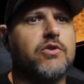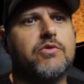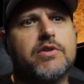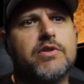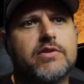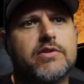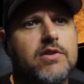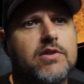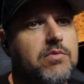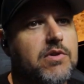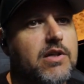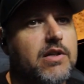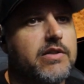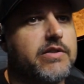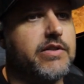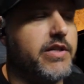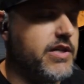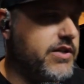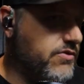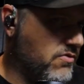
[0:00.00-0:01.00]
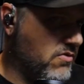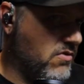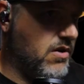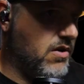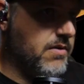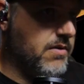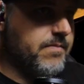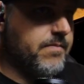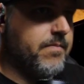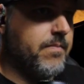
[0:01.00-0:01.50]
So this could be a
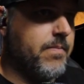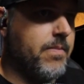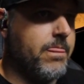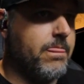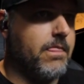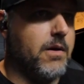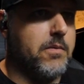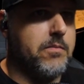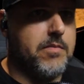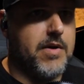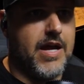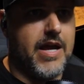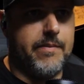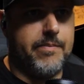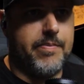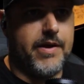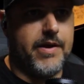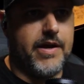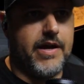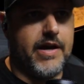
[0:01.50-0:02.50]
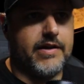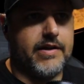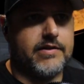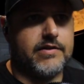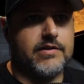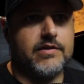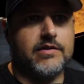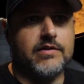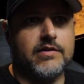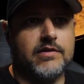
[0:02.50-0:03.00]
D-drum, a
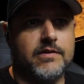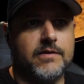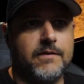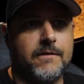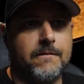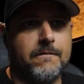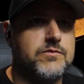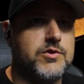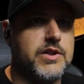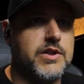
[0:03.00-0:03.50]
Mapex.